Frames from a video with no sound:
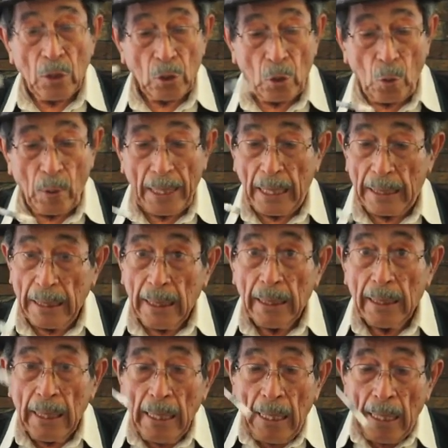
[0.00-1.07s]
So what I
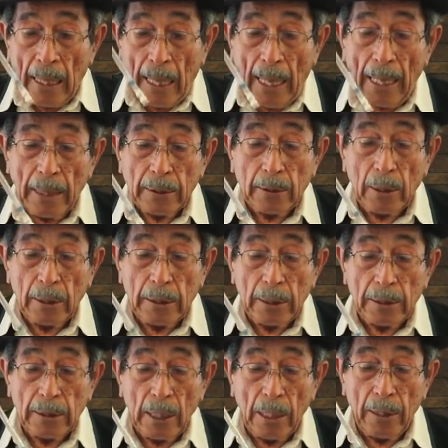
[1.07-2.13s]
did, I insert
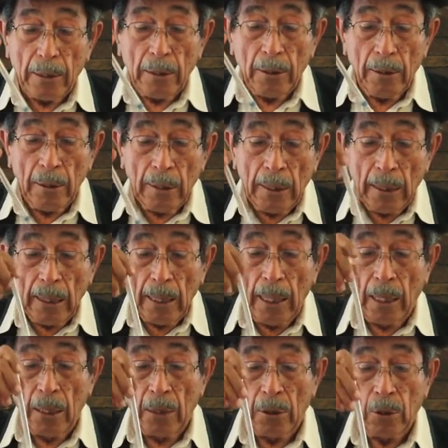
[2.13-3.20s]
this cylinder
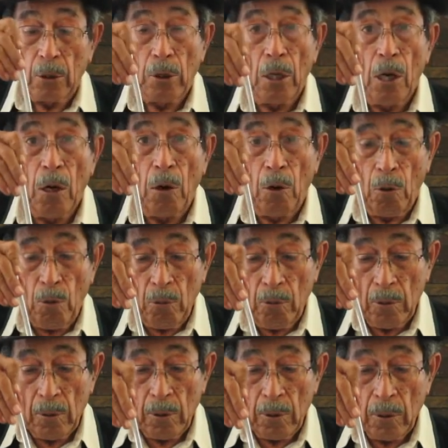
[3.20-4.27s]
into the hole,
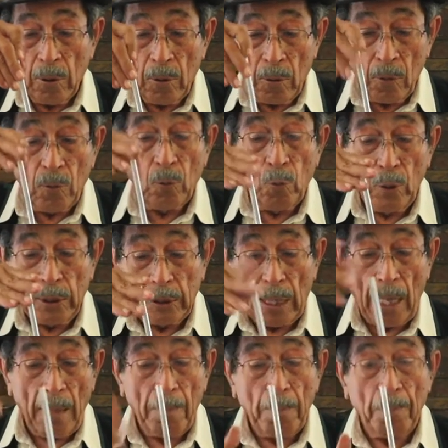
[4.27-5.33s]
which
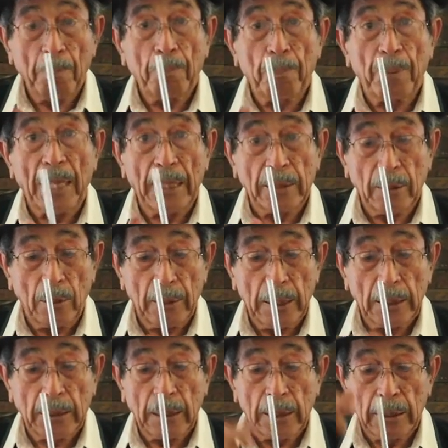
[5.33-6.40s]
I placed on
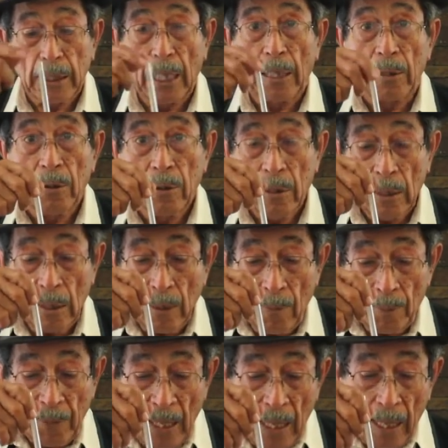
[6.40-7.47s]
this container,
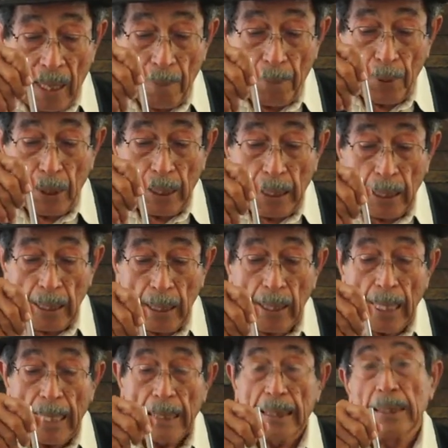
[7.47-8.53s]
and put it in
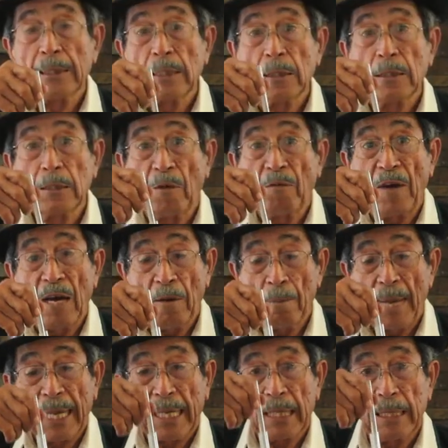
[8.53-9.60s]
there. And this is the valve
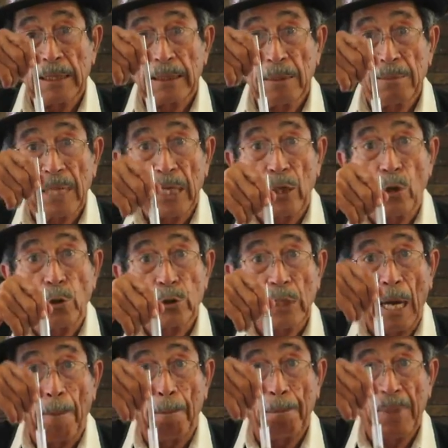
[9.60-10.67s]
mechanism that goes
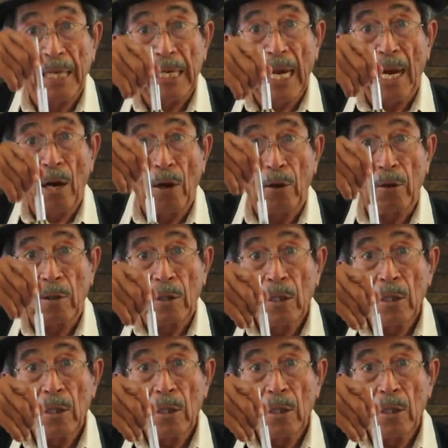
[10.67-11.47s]
up and down.